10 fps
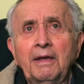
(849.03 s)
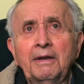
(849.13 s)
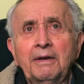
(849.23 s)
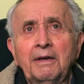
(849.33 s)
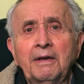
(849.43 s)

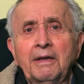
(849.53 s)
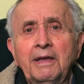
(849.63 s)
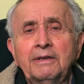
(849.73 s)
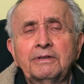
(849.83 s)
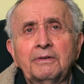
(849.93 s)
And
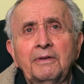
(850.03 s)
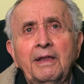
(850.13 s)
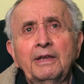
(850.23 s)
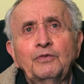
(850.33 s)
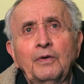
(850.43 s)
he said, well,
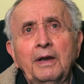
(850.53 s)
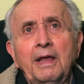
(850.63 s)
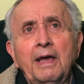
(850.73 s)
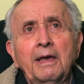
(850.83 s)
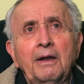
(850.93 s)
that's
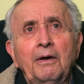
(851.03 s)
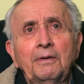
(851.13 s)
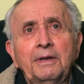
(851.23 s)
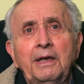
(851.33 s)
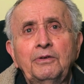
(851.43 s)
funny, I got
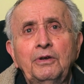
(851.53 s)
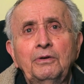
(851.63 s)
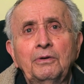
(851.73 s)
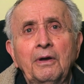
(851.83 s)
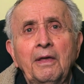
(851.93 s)
all day
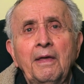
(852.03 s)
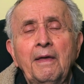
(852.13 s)
too.